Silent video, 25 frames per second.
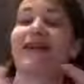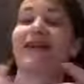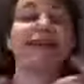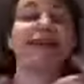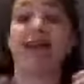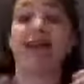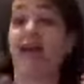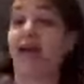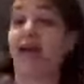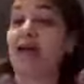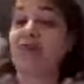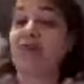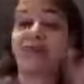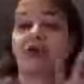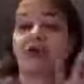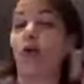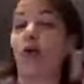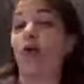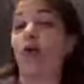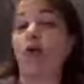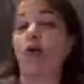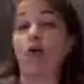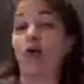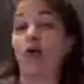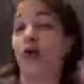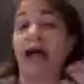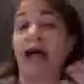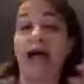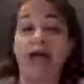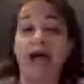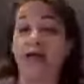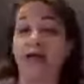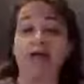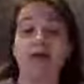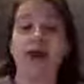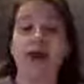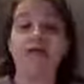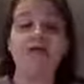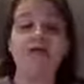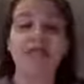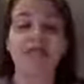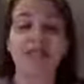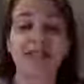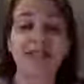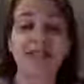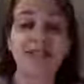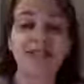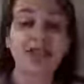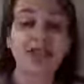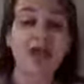And they had this whole howl
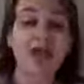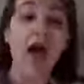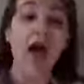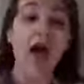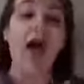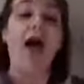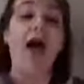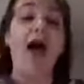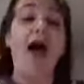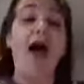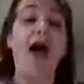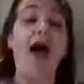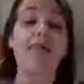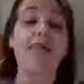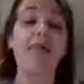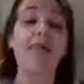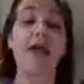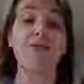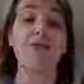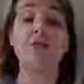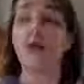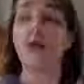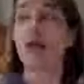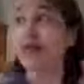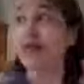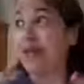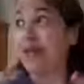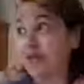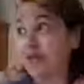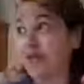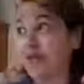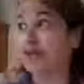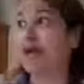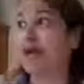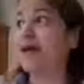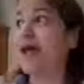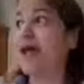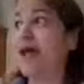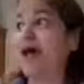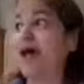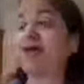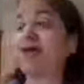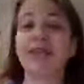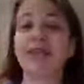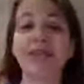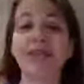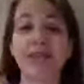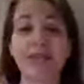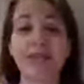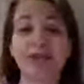conversation. And then when they were done
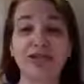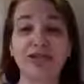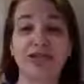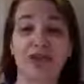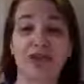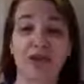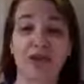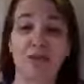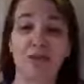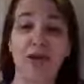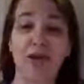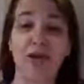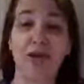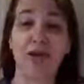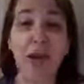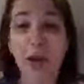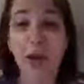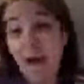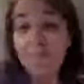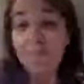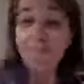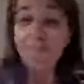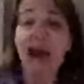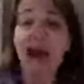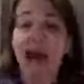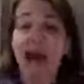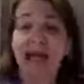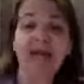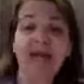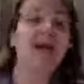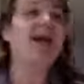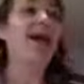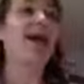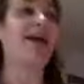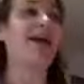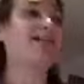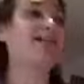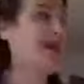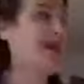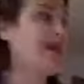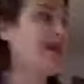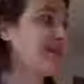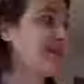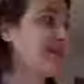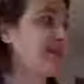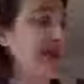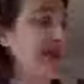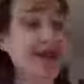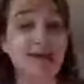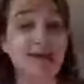howling, they looked at each other and went, bye, and
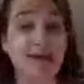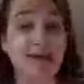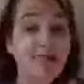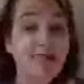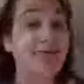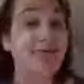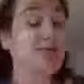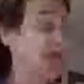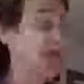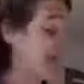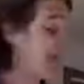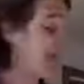ran inside. It